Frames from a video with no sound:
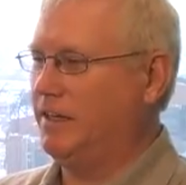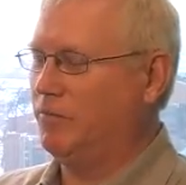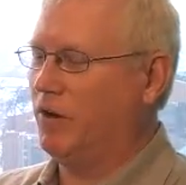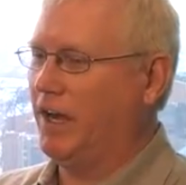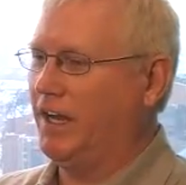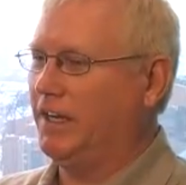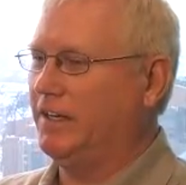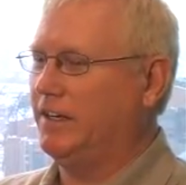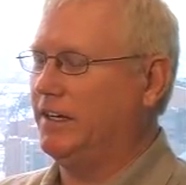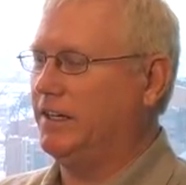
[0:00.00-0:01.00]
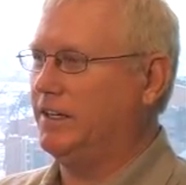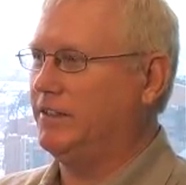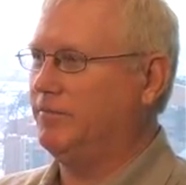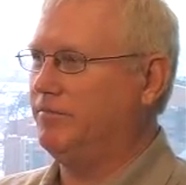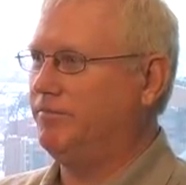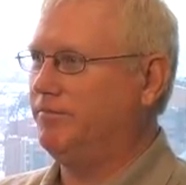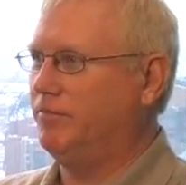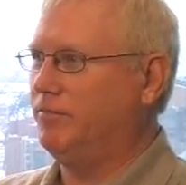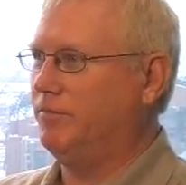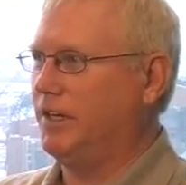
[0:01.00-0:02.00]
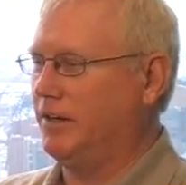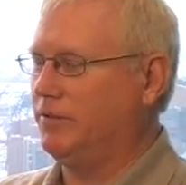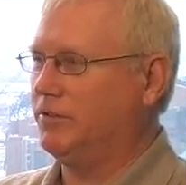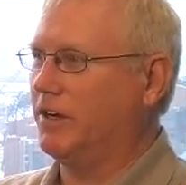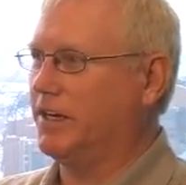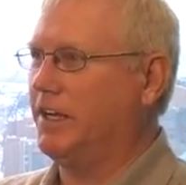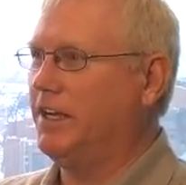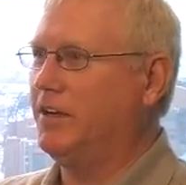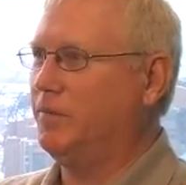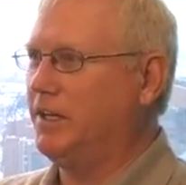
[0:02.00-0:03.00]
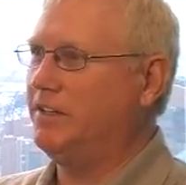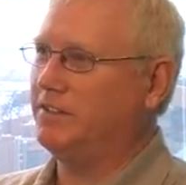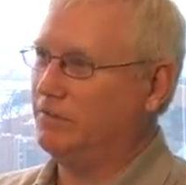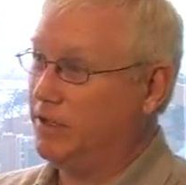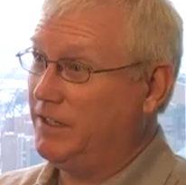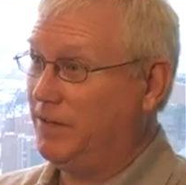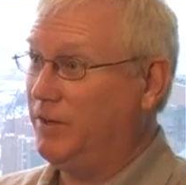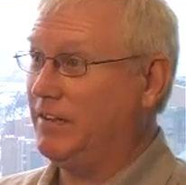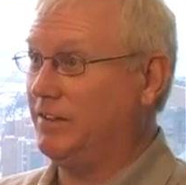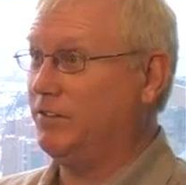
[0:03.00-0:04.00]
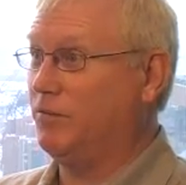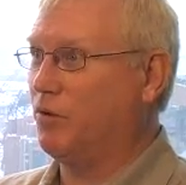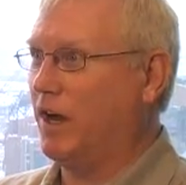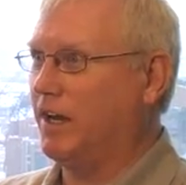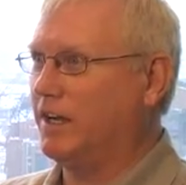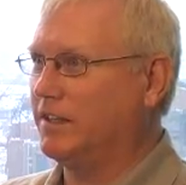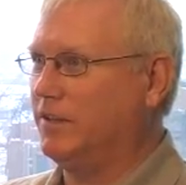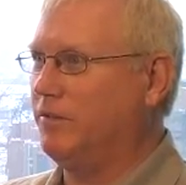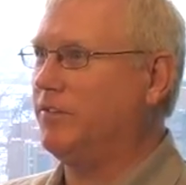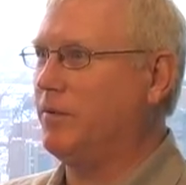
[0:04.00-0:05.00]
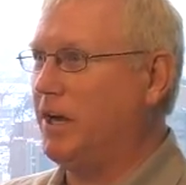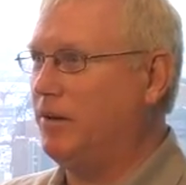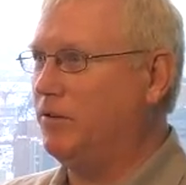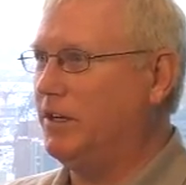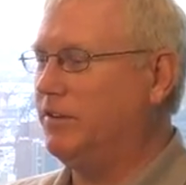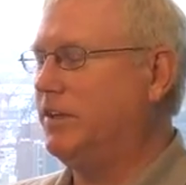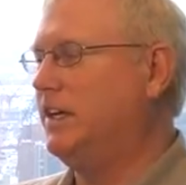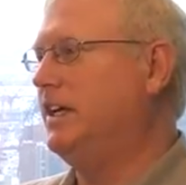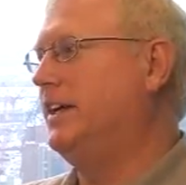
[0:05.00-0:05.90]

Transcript: Kim Brand, I was talking to him, and he said, well, we got this new product that we've come out with.